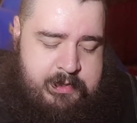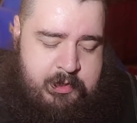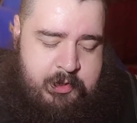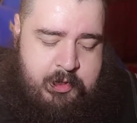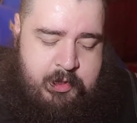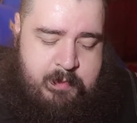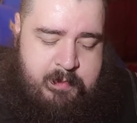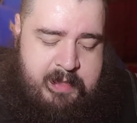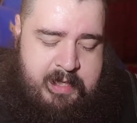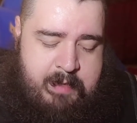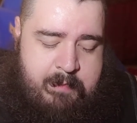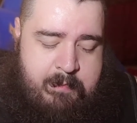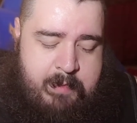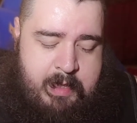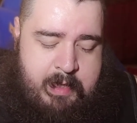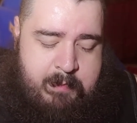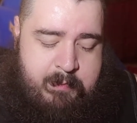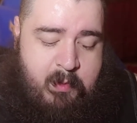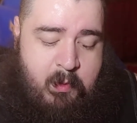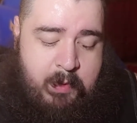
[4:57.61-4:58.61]
there could be
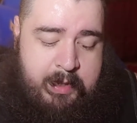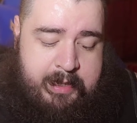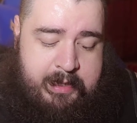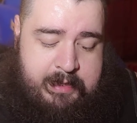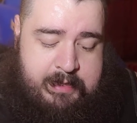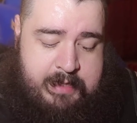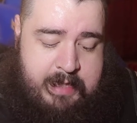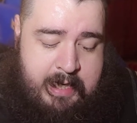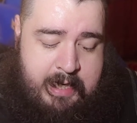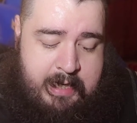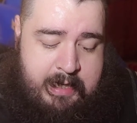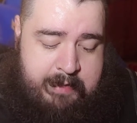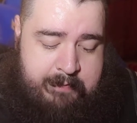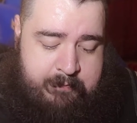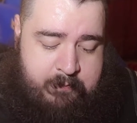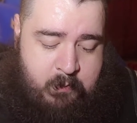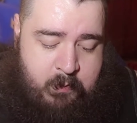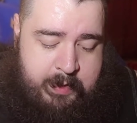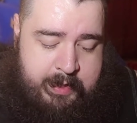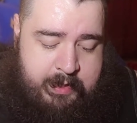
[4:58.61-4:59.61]
a point in
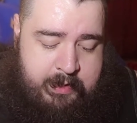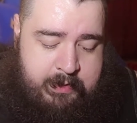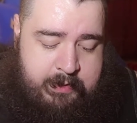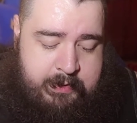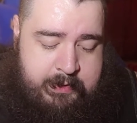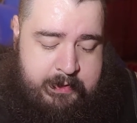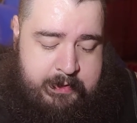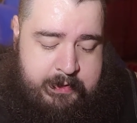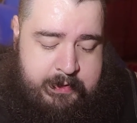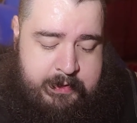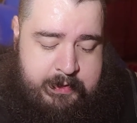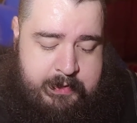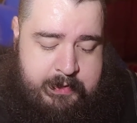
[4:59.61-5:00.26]
time where